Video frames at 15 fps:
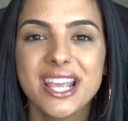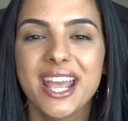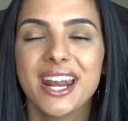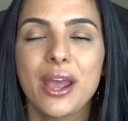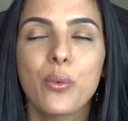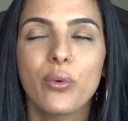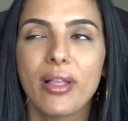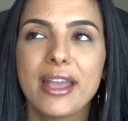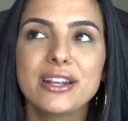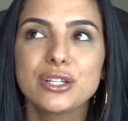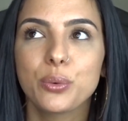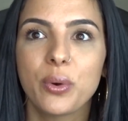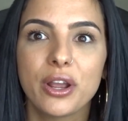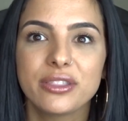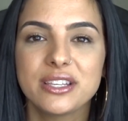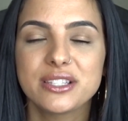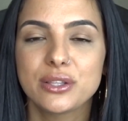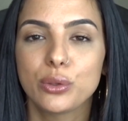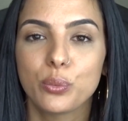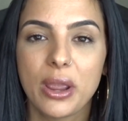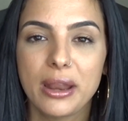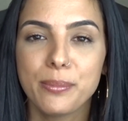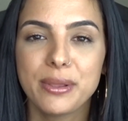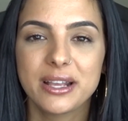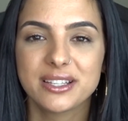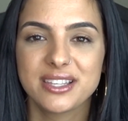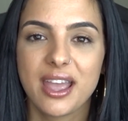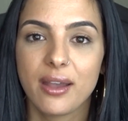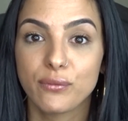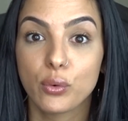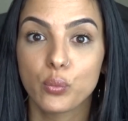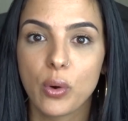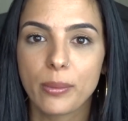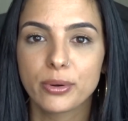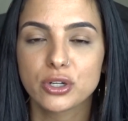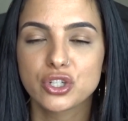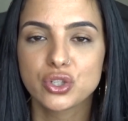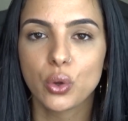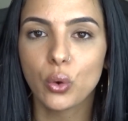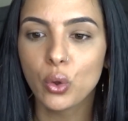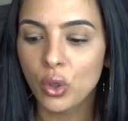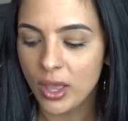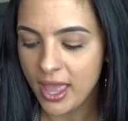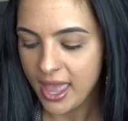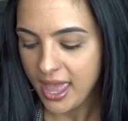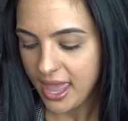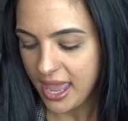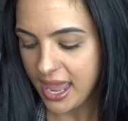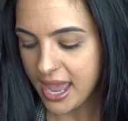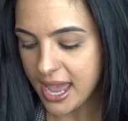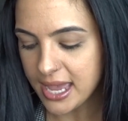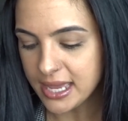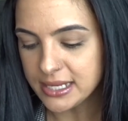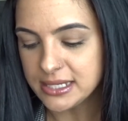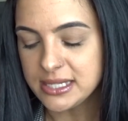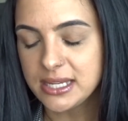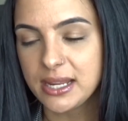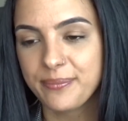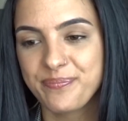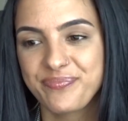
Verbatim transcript: and I like to wear these in the rain because they have a rubber sole, and